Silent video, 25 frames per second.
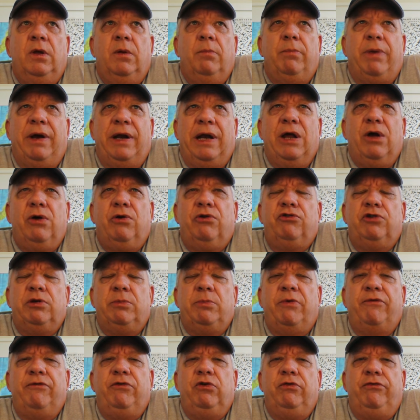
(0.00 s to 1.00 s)
By now,
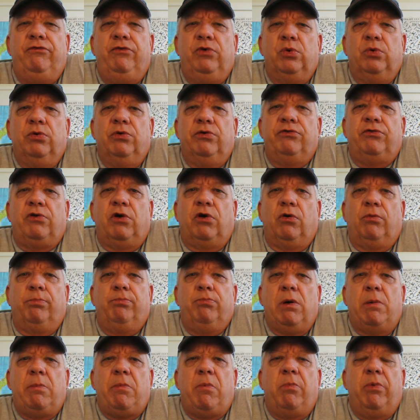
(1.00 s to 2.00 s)
some of you viewers are
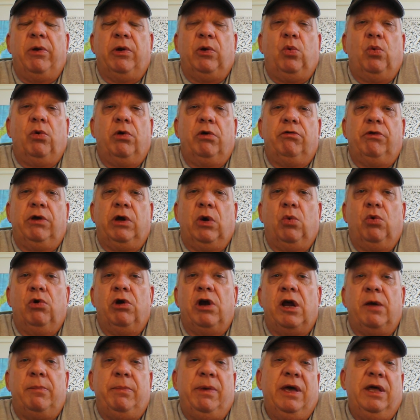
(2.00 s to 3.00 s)
probably wondering
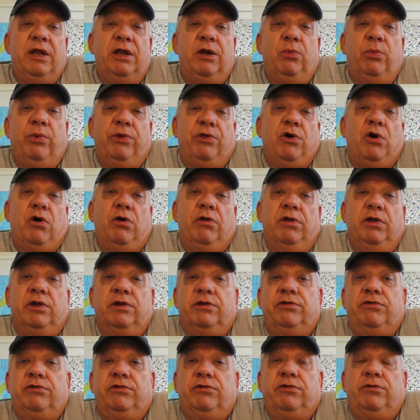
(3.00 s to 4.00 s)
where I'm headed with all
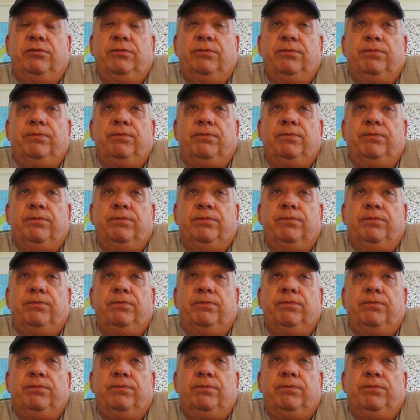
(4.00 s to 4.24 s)
this.